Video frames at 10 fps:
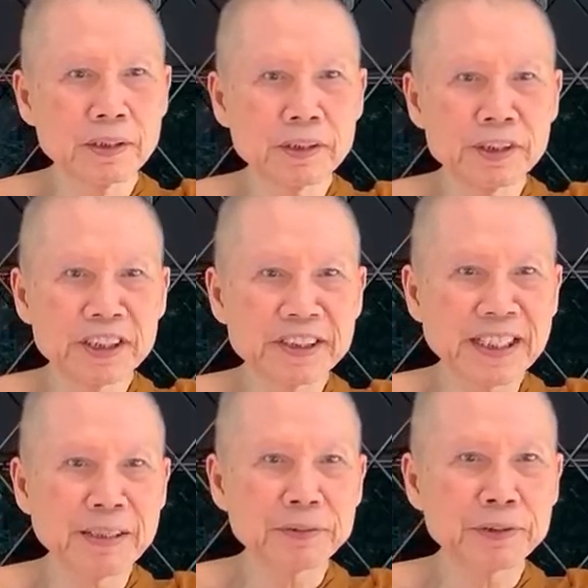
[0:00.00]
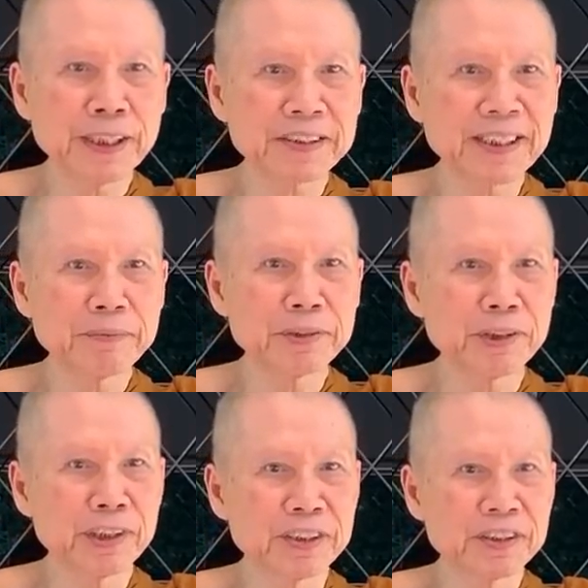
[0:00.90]
You just have to accept
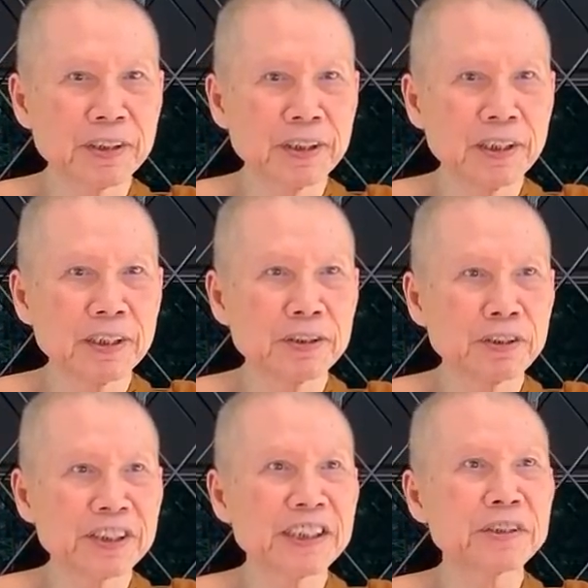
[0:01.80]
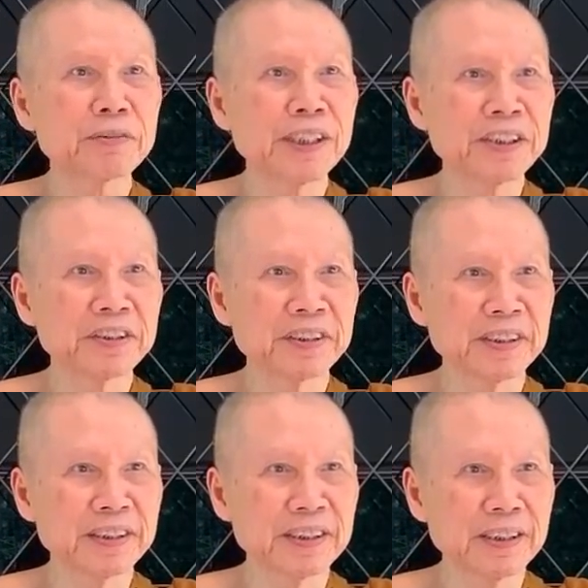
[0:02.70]
your situation,